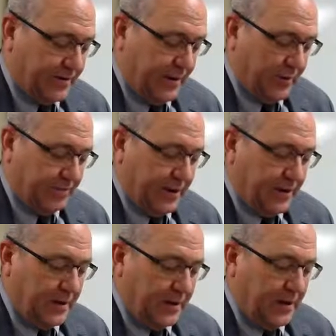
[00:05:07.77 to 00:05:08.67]
And that would
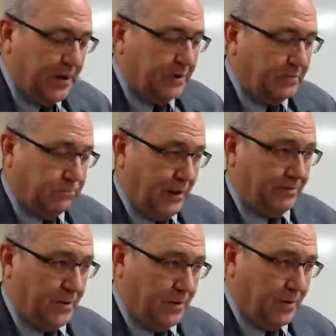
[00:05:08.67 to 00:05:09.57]
be
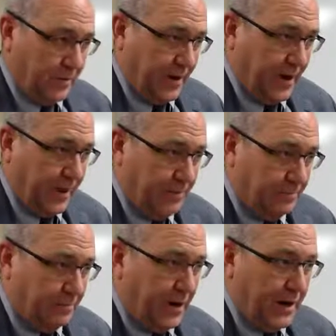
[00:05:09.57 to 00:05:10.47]
blepa, okay,
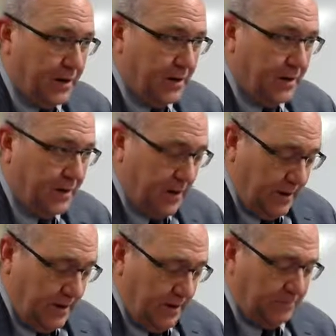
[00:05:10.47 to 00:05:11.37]
b,
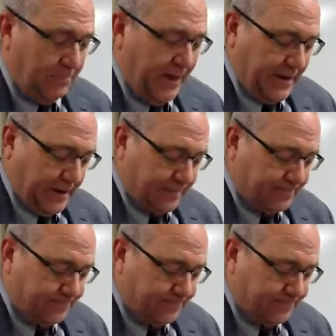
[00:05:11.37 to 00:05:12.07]
beta.